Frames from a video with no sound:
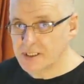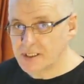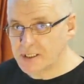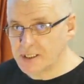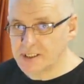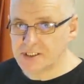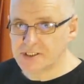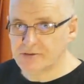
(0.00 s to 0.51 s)

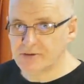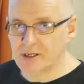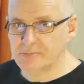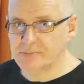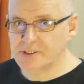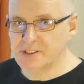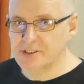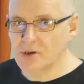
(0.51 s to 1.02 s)

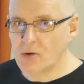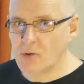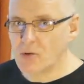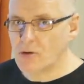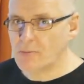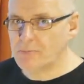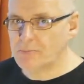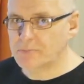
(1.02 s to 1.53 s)
interrupted,
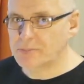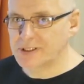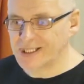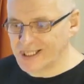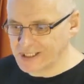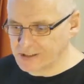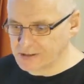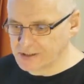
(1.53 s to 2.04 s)
or
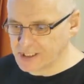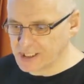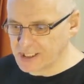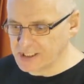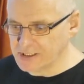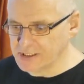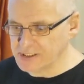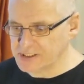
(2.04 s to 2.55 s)
plagal
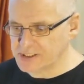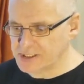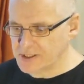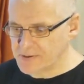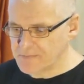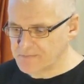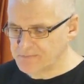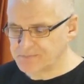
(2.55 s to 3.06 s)
cadence?
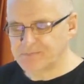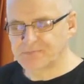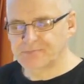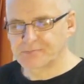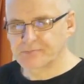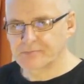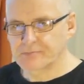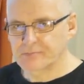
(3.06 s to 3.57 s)

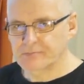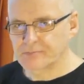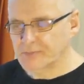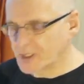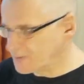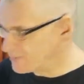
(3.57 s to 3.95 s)
I'll